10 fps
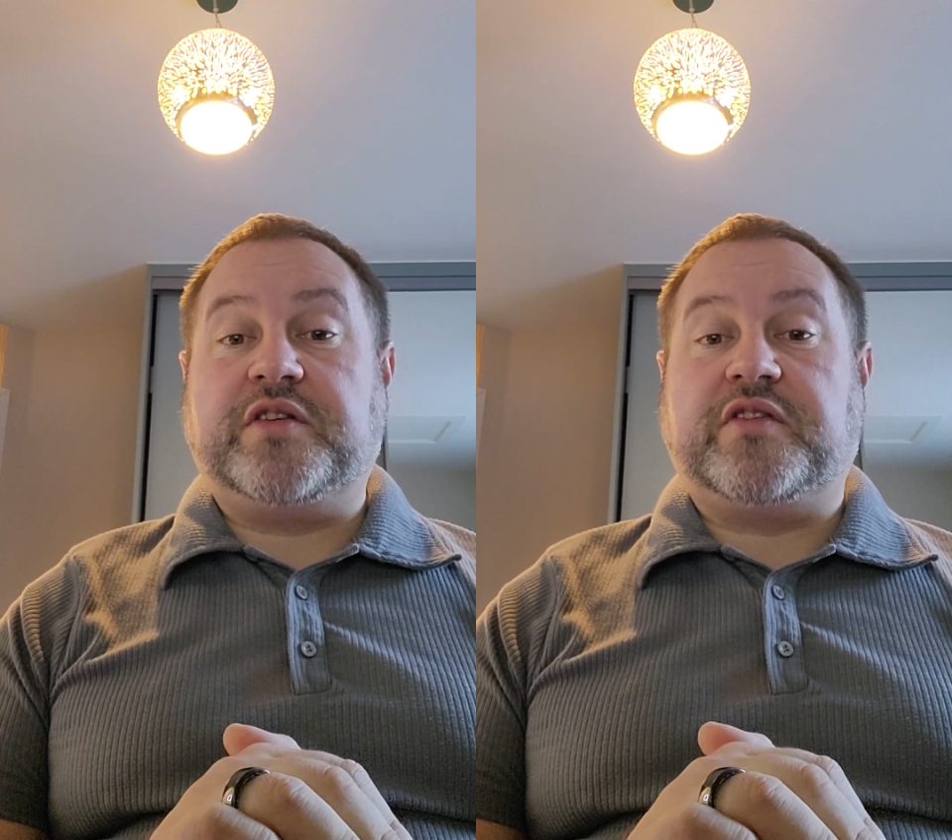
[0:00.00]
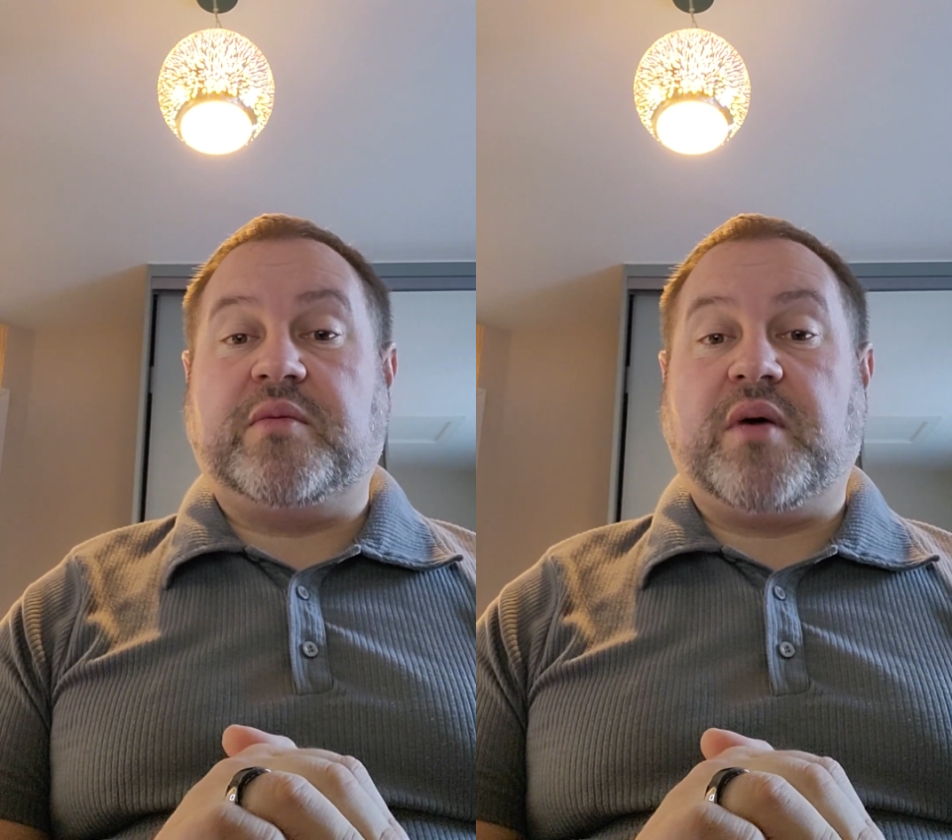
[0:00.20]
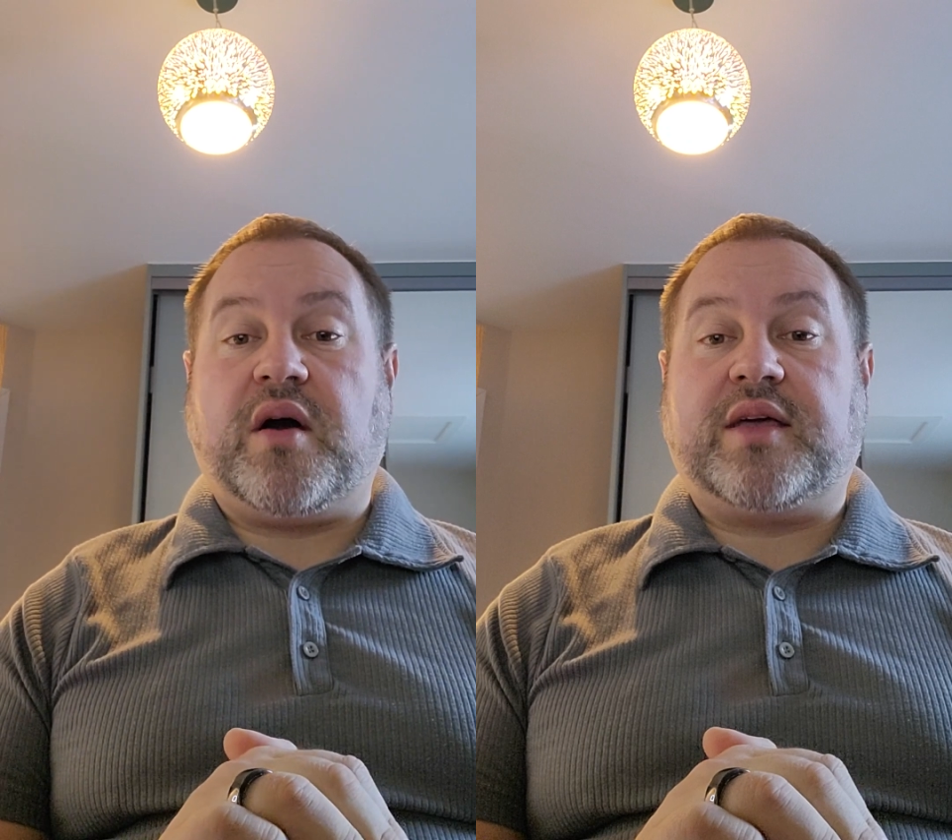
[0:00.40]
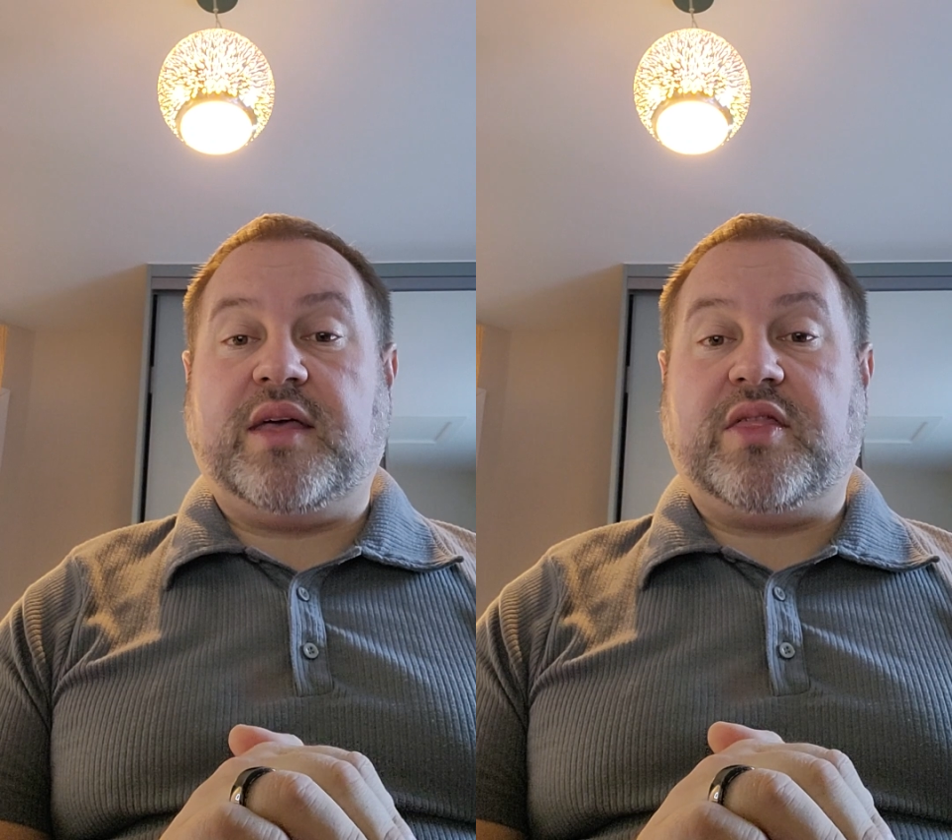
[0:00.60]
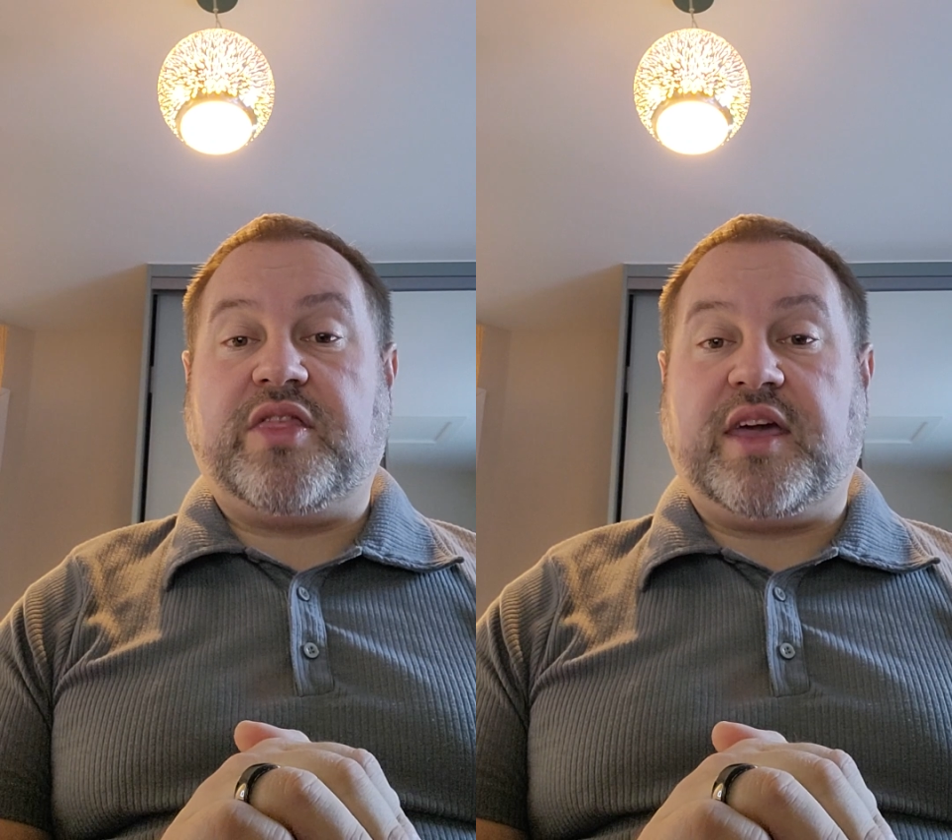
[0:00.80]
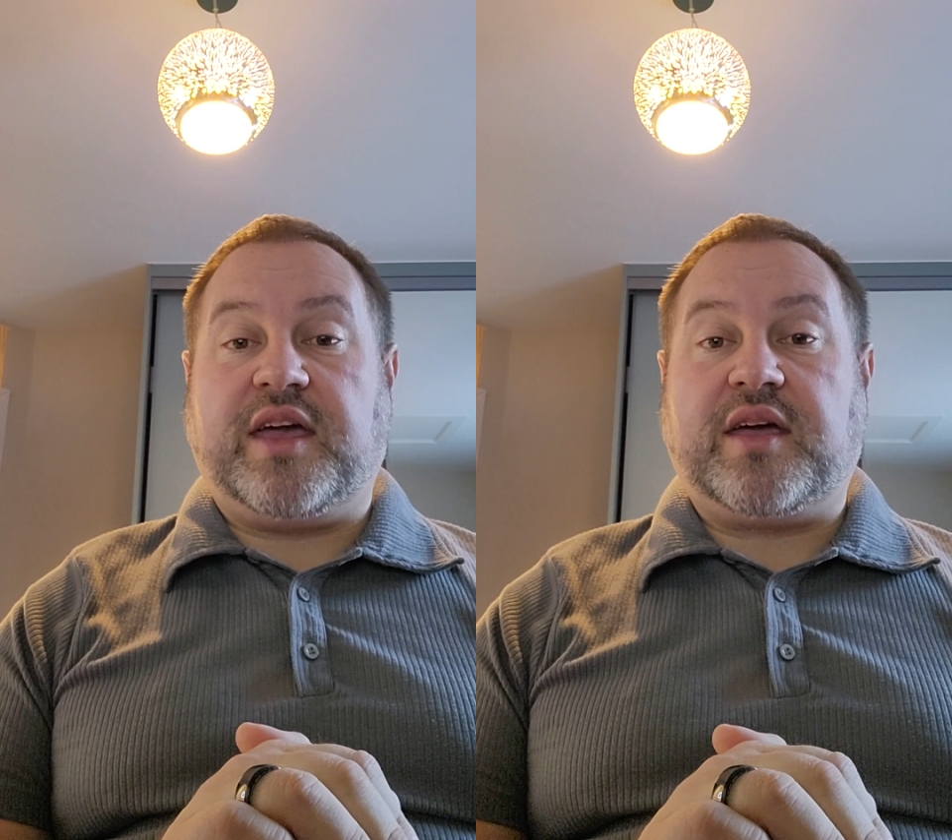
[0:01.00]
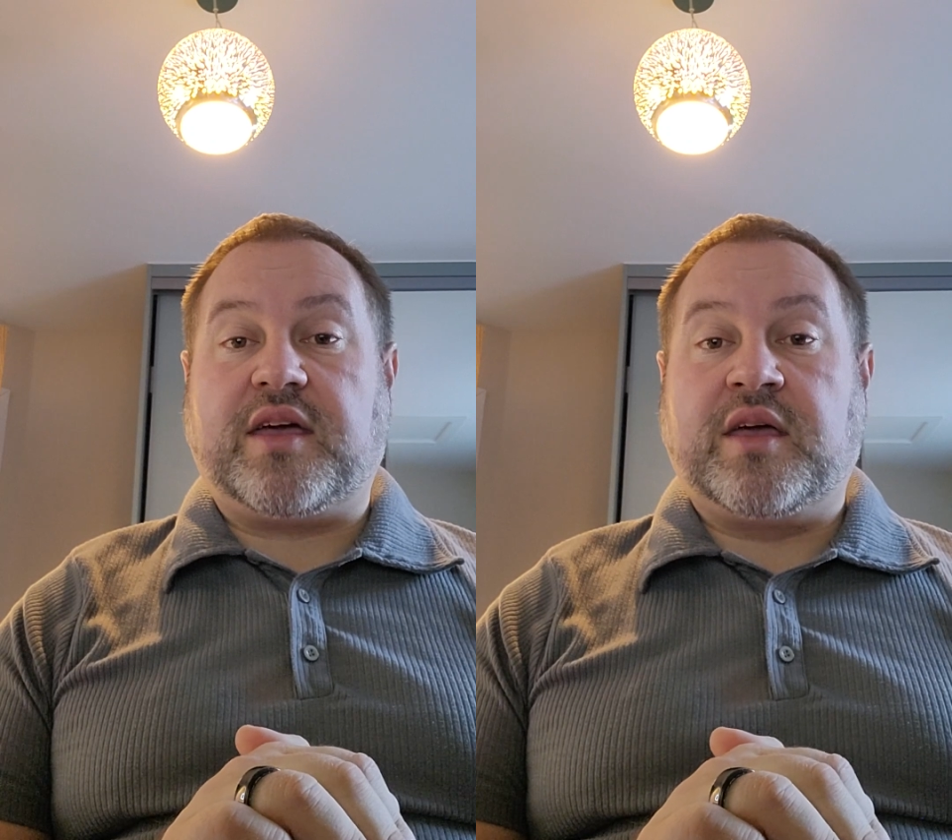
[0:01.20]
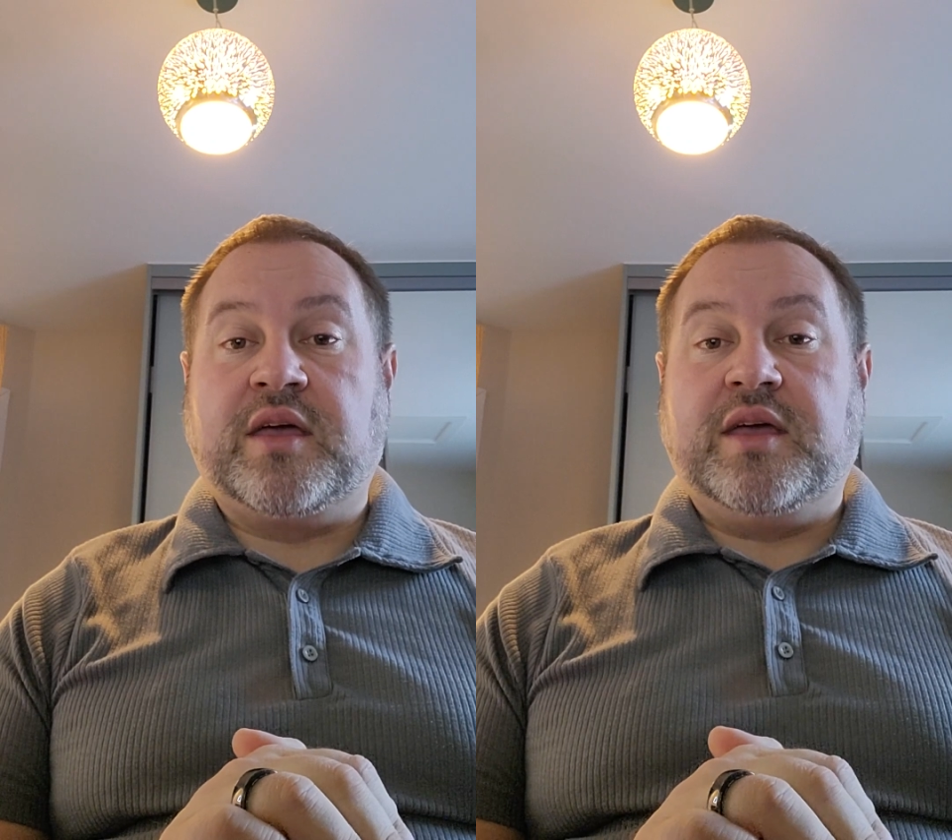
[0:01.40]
does the market think